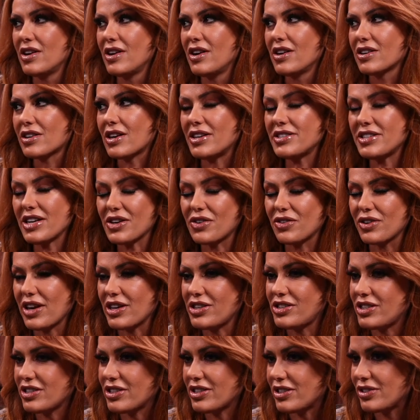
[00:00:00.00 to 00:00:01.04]
content
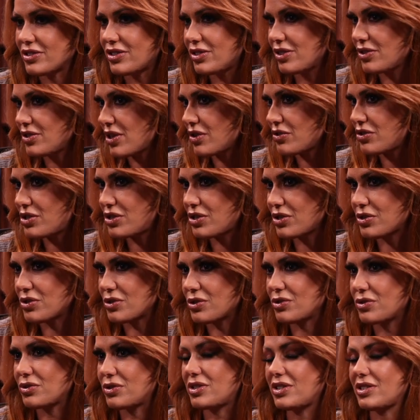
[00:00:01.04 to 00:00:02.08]
creation, studio
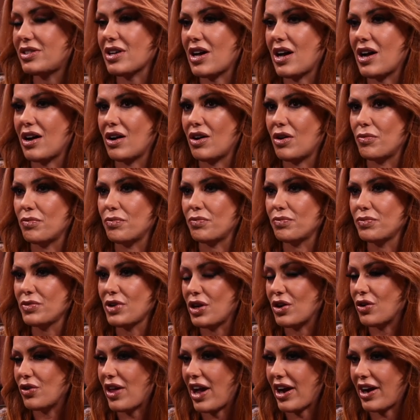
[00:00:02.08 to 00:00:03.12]
shoots,
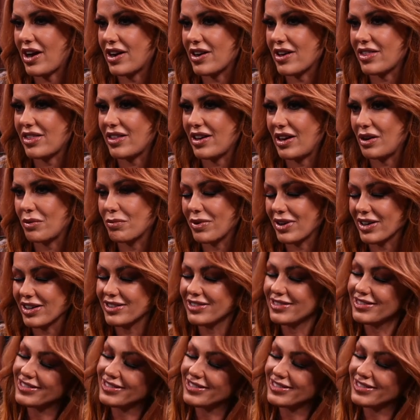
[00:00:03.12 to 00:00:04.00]
that kind of thing. But